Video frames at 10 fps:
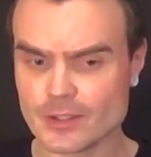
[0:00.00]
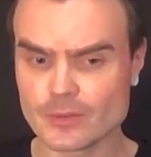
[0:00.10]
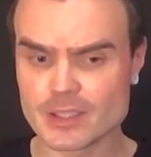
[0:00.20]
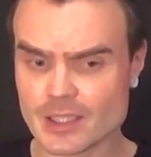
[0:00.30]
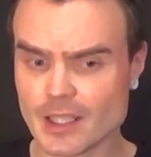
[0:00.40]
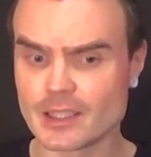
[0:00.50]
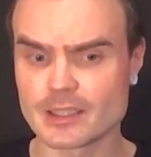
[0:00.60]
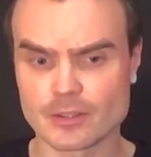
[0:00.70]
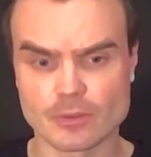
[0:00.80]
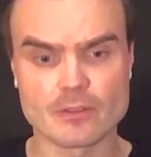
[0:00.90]
you
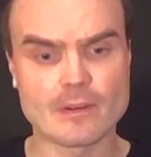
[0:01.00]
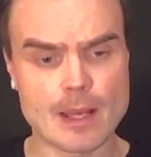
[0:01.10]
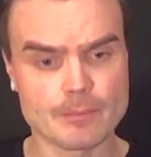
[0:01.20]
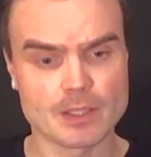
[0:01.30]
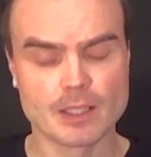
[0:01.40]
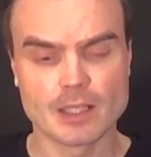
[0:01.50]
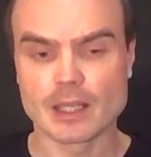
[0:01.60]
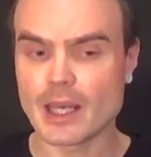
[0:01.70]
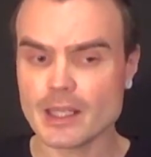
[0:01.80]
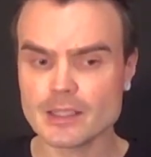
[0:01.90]
decided to revamp,
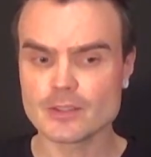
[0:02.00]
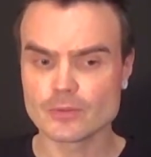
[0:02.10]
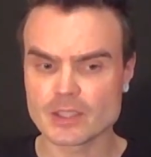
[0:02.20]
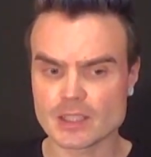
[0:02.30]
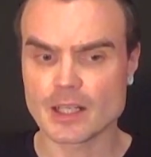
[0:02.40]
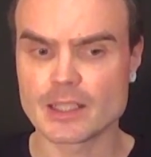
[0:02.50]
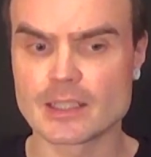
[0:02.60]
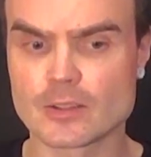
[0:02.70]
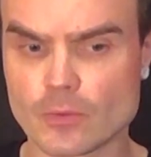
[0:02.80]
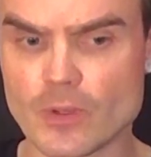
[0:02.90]
and you
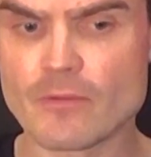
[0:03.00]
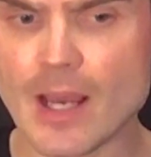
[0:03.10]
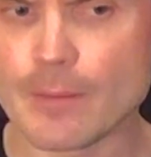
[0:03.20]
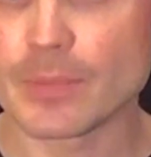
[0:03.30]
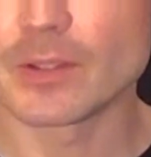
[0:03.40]
decided to revamp